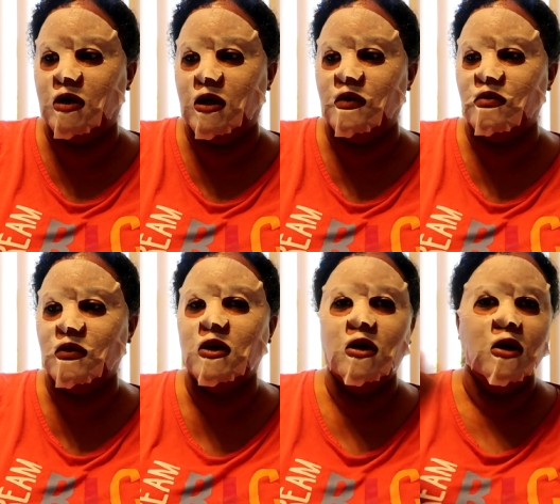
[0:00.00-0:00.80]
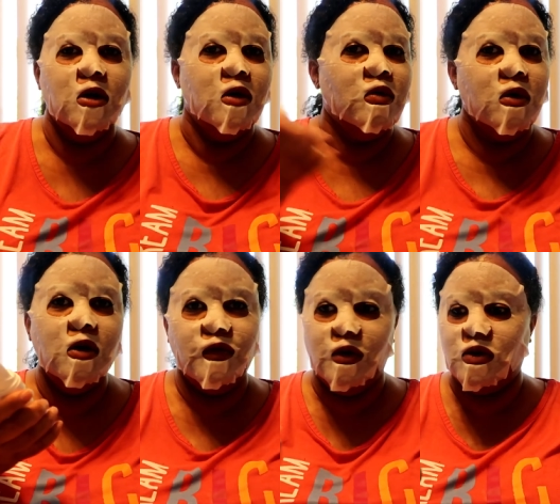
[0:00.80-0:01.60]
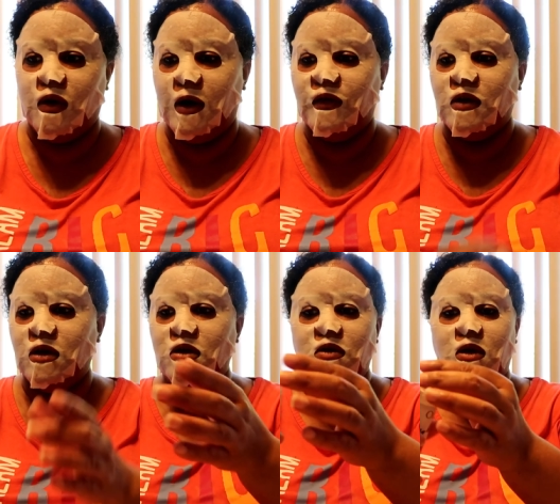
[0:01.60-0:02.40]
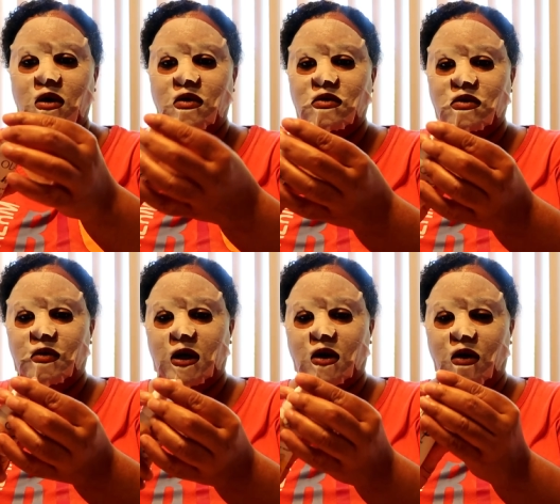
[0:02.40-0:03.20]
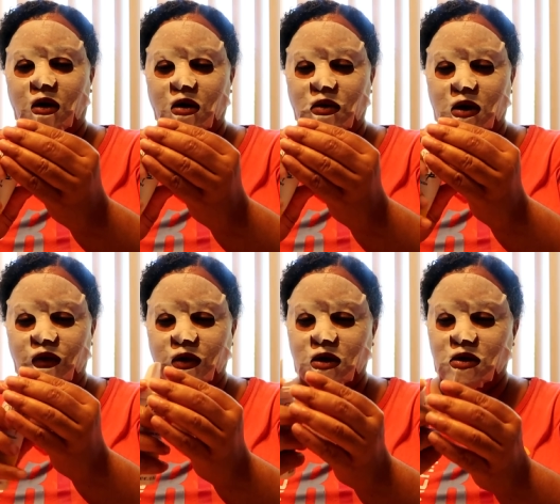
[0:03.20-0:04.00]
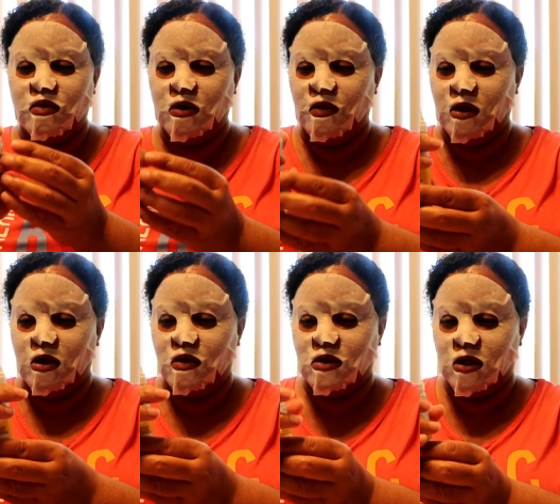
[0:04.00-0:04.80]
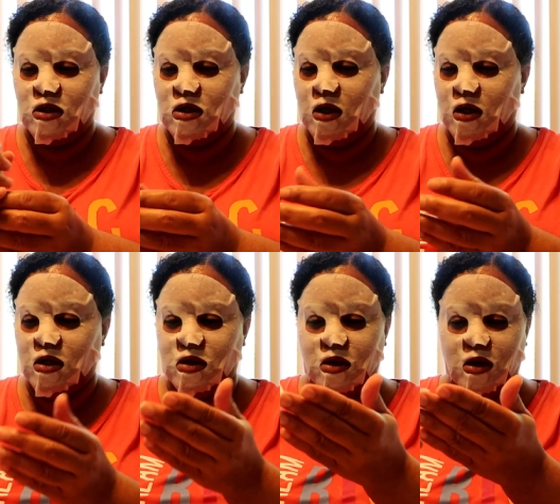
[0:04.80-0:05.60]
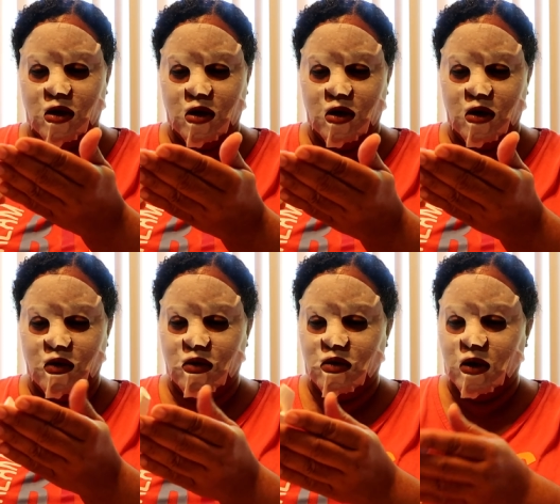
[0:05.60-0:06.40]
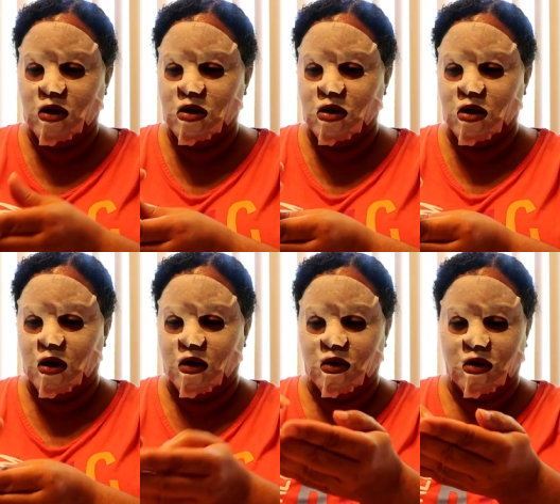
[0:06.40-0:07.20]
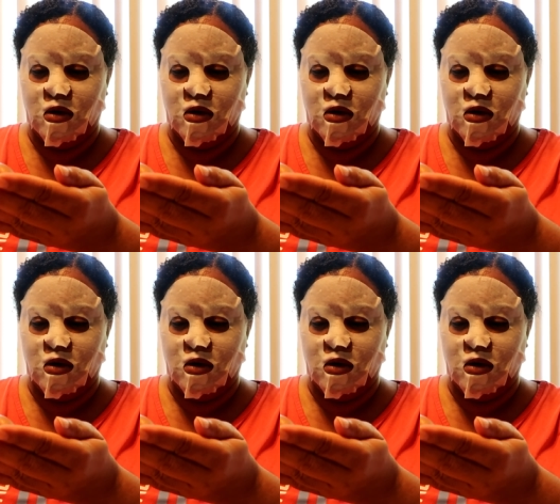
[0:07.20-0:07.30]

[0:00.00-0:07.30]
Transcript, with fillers: but if you're traveling, you know, by car or whatever, this is really, really cute. So let's see how this, which way does this go?